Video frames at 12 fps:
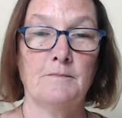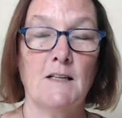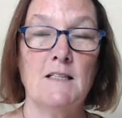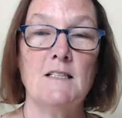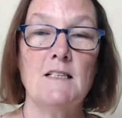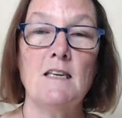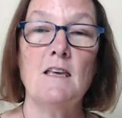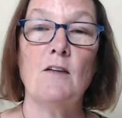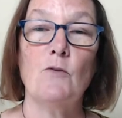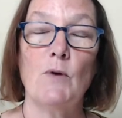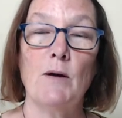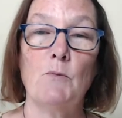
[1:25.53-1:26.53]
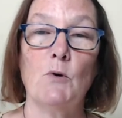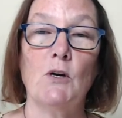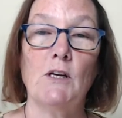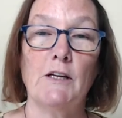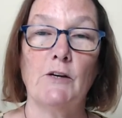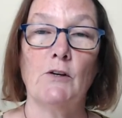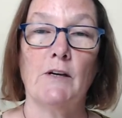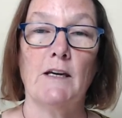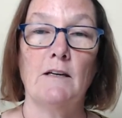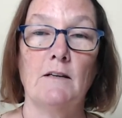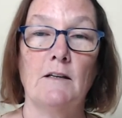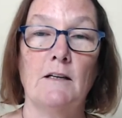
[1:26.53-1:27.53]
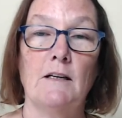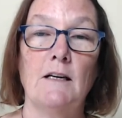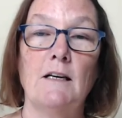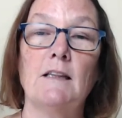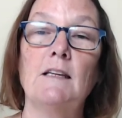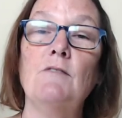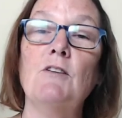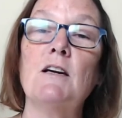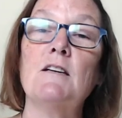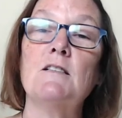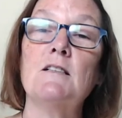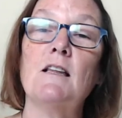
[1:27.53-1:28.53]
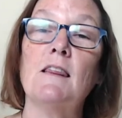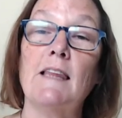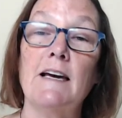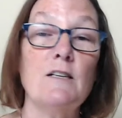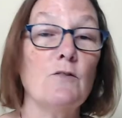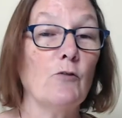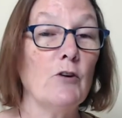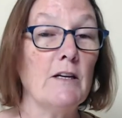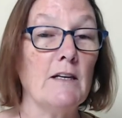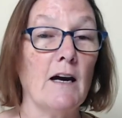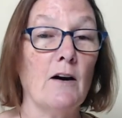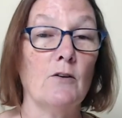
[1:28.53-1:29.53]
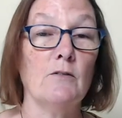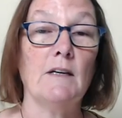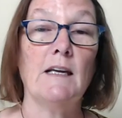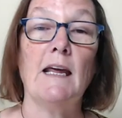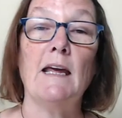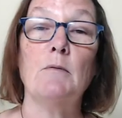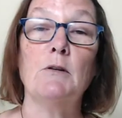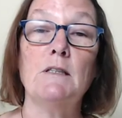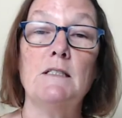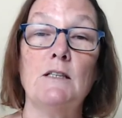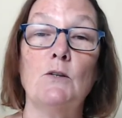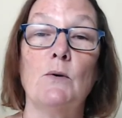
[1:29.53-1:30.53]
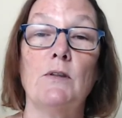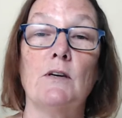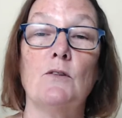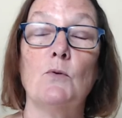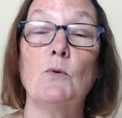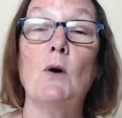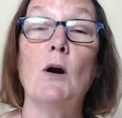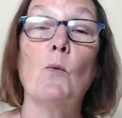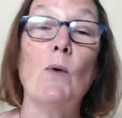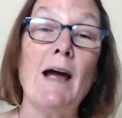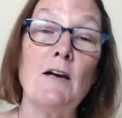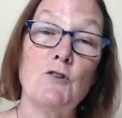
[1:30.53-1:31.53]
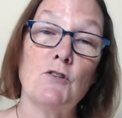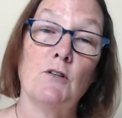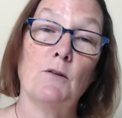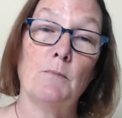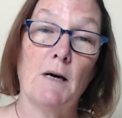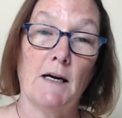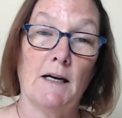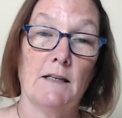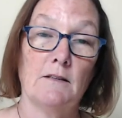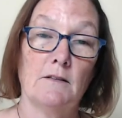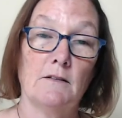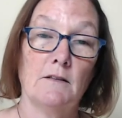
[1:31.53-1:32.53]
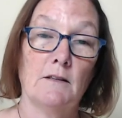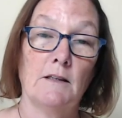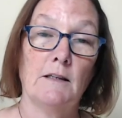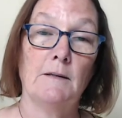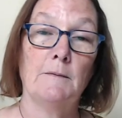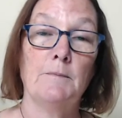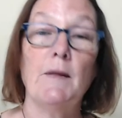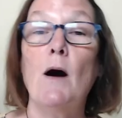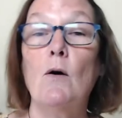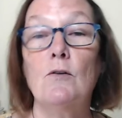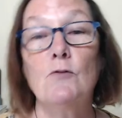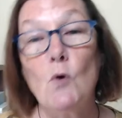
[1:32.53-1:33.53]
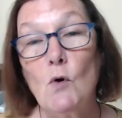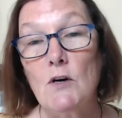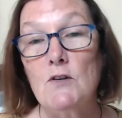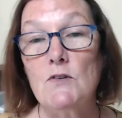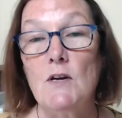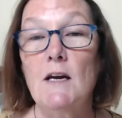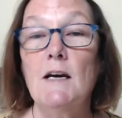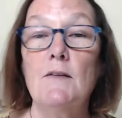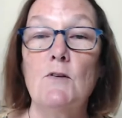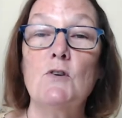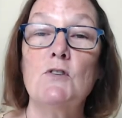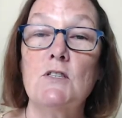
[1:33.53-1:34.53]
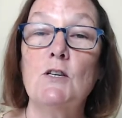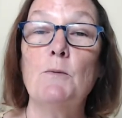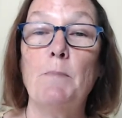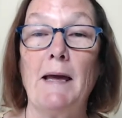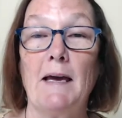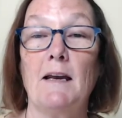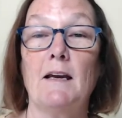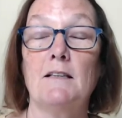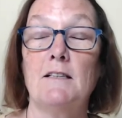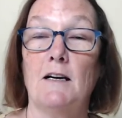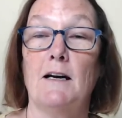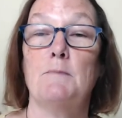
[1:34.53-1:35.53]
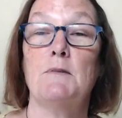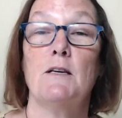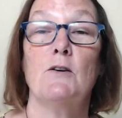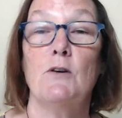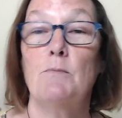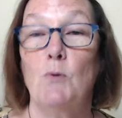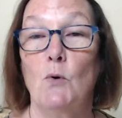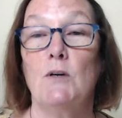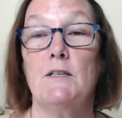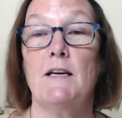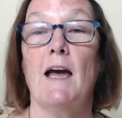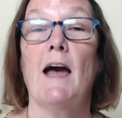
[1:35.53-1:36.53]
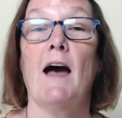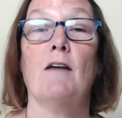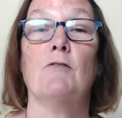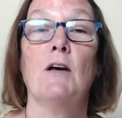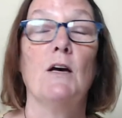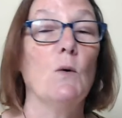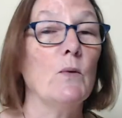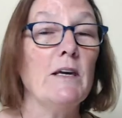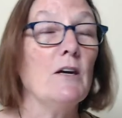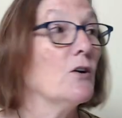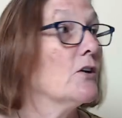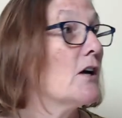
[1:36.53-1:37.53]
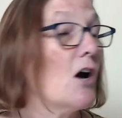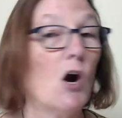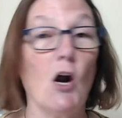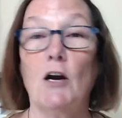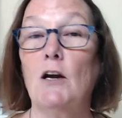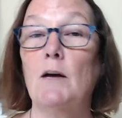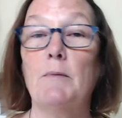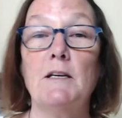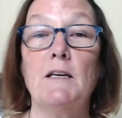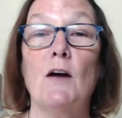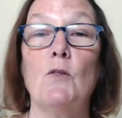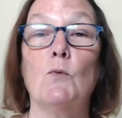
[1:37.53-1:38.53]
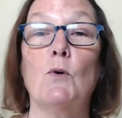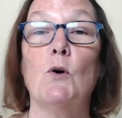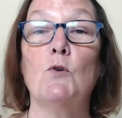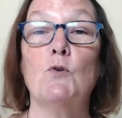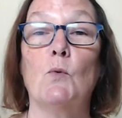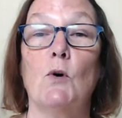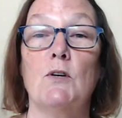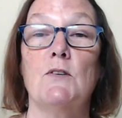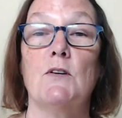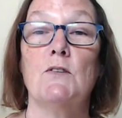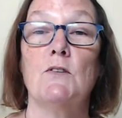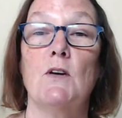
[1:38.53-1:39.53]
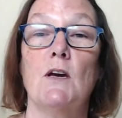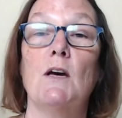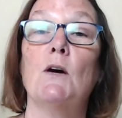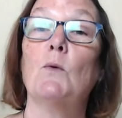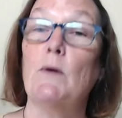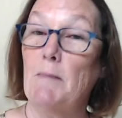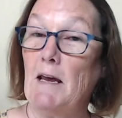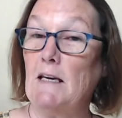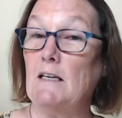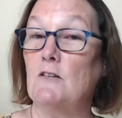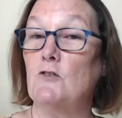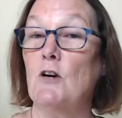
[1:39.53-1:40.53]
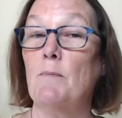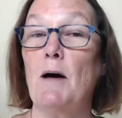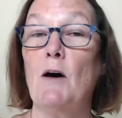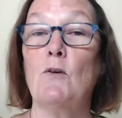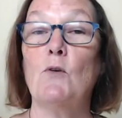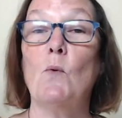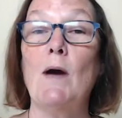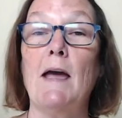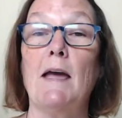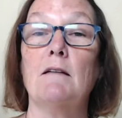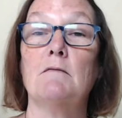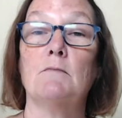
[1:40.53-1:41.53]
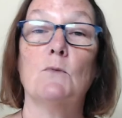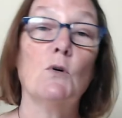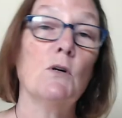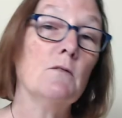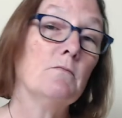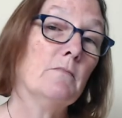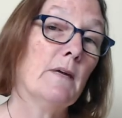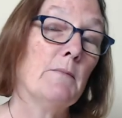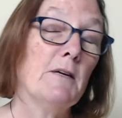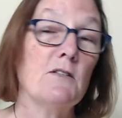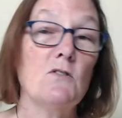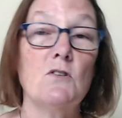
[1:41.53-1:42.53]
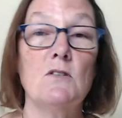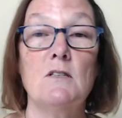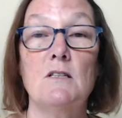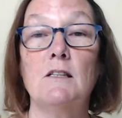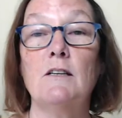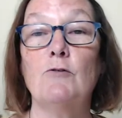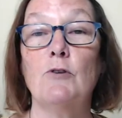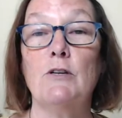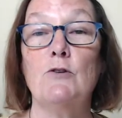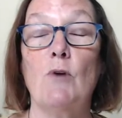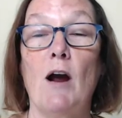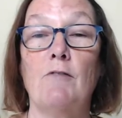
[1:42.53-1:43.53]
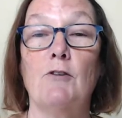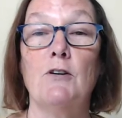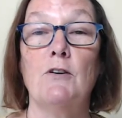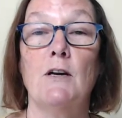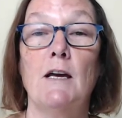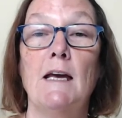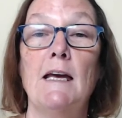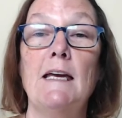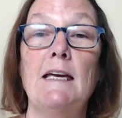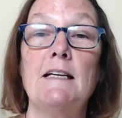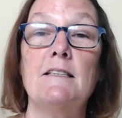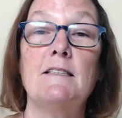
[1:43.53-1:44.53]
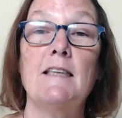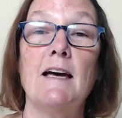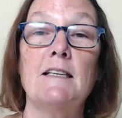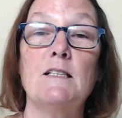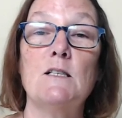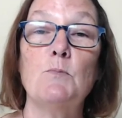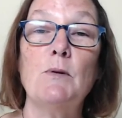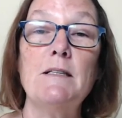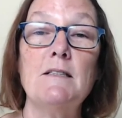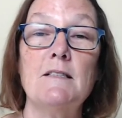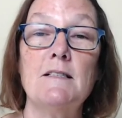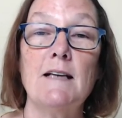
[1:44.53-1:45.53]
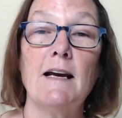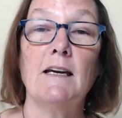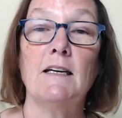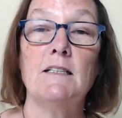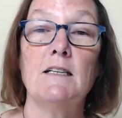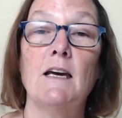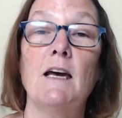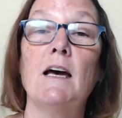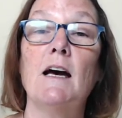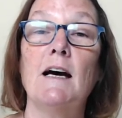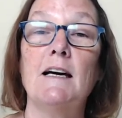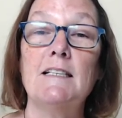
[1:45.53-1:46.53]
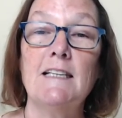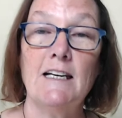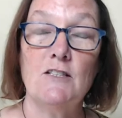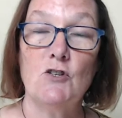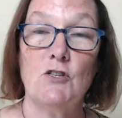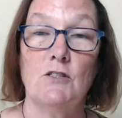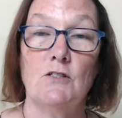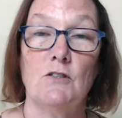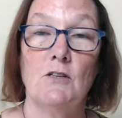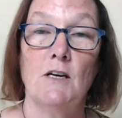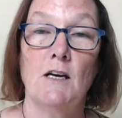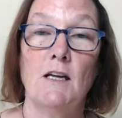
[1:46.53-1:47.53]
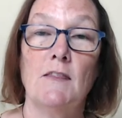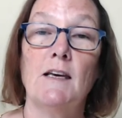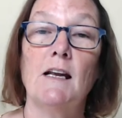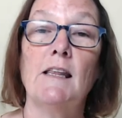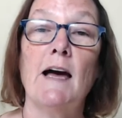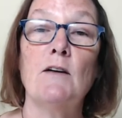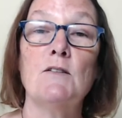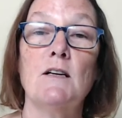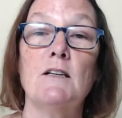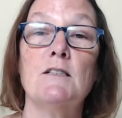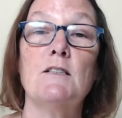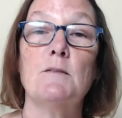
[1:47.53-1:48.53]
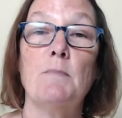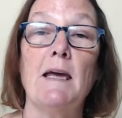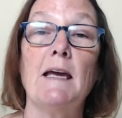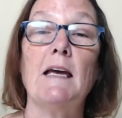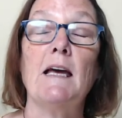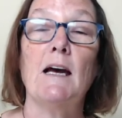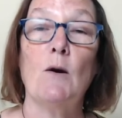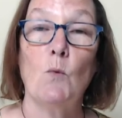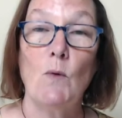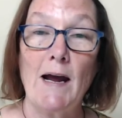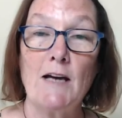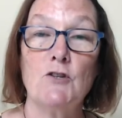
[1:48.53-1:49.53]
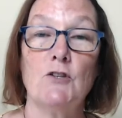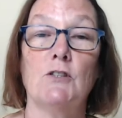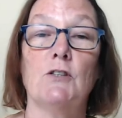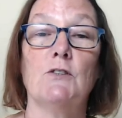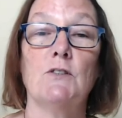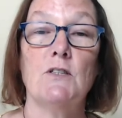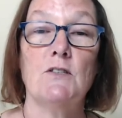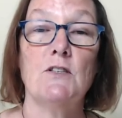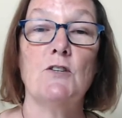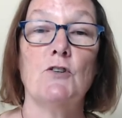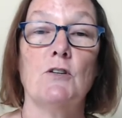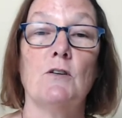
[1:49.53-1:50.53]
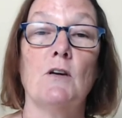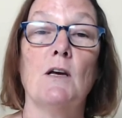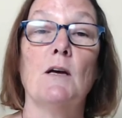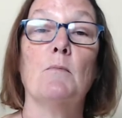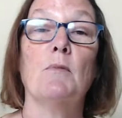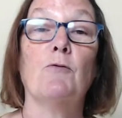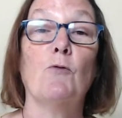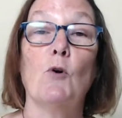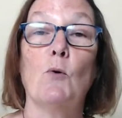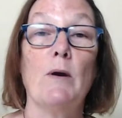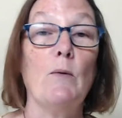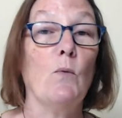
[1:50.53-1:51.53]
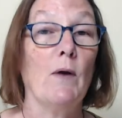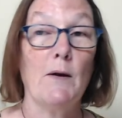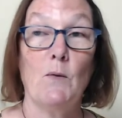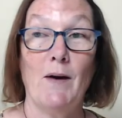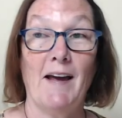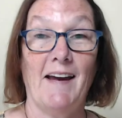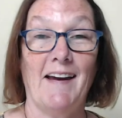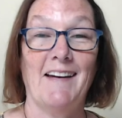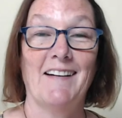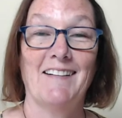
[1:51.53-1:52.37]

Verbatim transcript: and see that threat more clearly, leaving us less freaked out and able to deal with it through our rational mind. Now, of course, there are still panic times that are important to have. We hear a car coming down the road towards us. We may need to jump out of the way, or maybe it's just a delivery driver. It's that split-second attention that allows us to make a rational decision before we run away.